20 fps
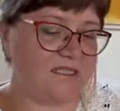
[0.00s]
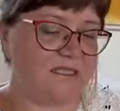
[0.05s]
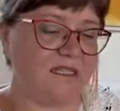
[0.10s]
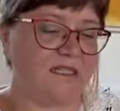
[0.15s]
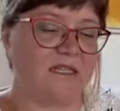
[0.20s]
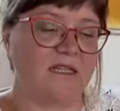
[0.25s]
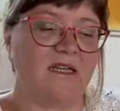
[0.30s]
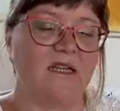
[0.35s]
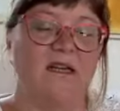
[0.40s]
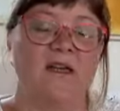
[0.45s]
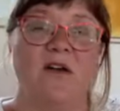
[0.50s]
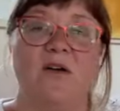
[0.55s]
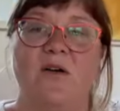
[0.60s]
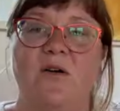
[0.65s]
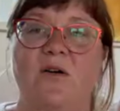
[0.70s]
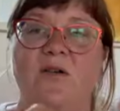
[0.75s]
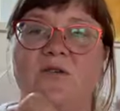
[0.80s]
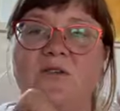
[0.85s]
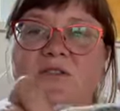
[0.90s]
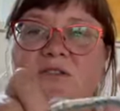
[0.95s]
and
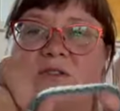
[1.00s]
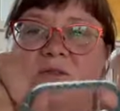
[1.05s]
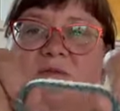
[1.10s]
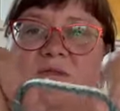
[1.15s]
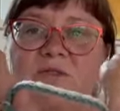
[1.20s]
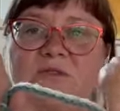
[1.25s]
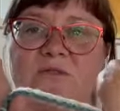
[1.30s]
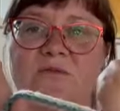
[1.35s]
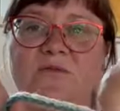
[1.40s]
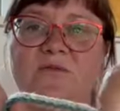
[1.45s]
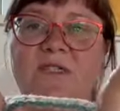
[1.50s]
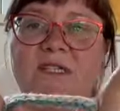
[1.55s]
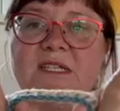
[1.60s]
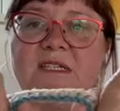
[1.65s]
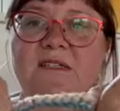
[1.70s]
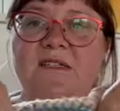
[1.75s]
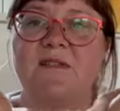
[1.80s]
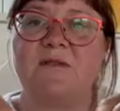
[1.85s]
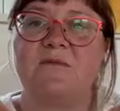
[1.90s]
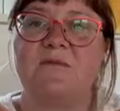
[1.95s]
also do it
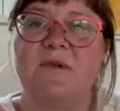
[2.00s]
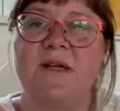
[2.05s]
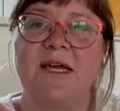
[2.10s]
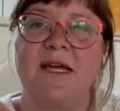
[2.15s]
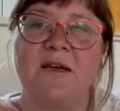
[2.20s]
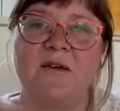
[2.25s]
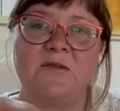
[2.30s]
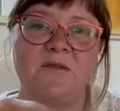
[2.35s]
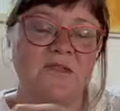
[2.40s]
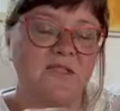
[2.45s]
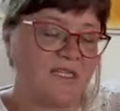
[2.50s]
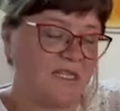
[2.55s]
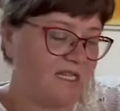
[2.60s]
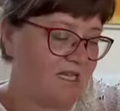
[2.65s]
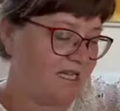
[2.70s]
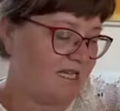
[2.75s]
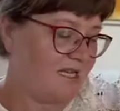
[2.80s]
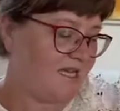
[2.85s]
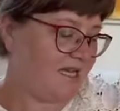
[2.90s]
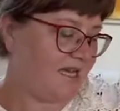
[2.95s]
in the round,
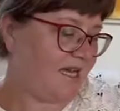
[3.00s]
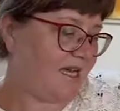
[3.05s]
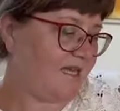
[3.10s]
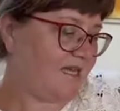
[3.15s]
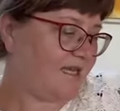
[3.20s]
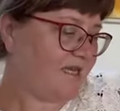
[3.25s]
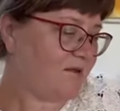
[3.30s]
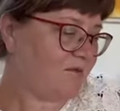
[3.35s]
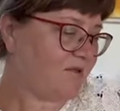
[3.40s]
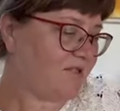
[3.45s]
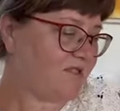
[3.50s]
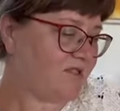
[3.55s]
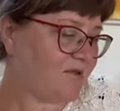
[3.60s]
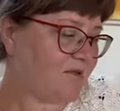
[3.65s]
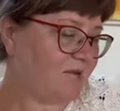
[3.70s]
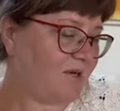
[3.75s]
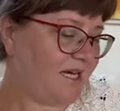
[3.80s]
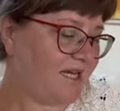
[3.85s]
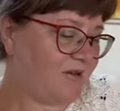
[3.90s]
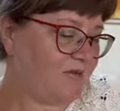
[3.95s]
and it was
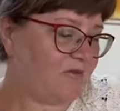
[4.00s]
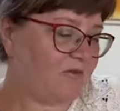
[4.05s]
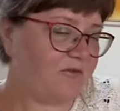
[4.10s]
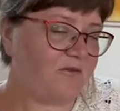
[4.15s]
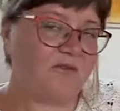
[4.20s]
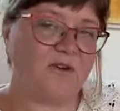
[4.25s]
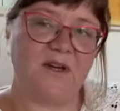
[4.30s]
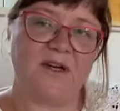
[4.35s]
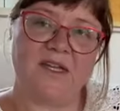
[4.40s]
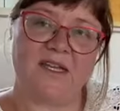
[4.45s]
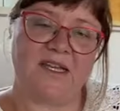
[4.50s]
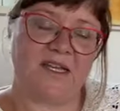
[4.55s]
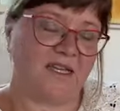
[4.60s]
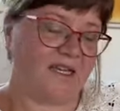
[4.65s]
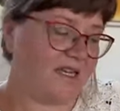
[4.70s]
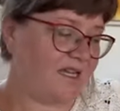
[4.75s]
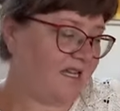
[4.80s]
quite fun.